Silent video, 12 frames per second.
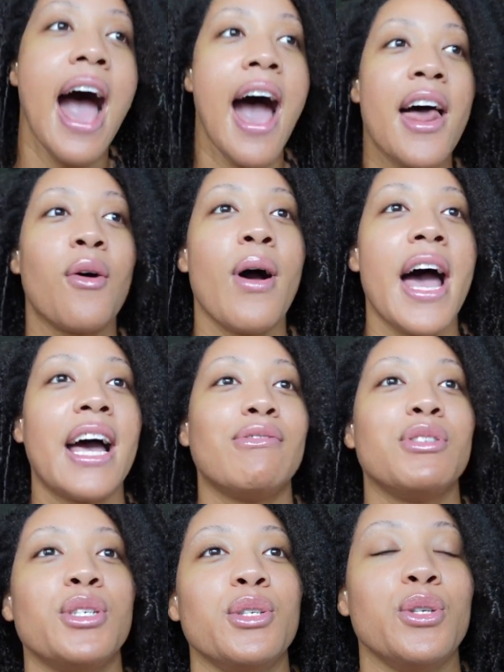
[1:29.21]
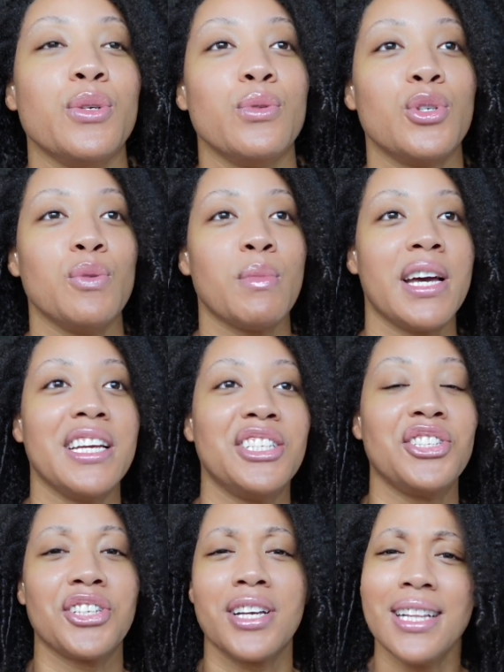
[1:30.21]
I don't have to do too
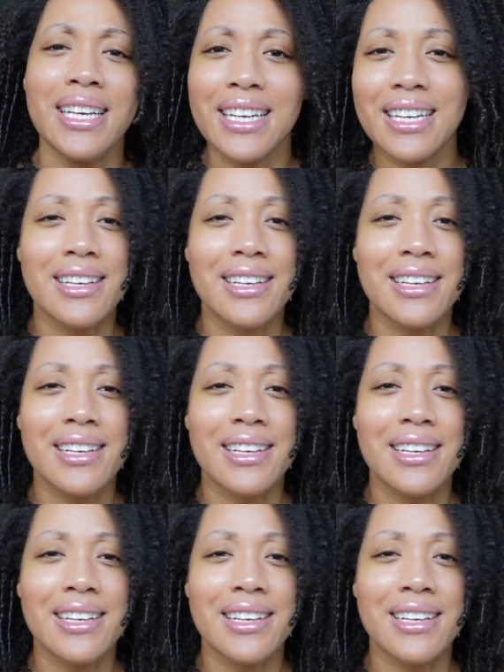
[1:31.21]
much cleaning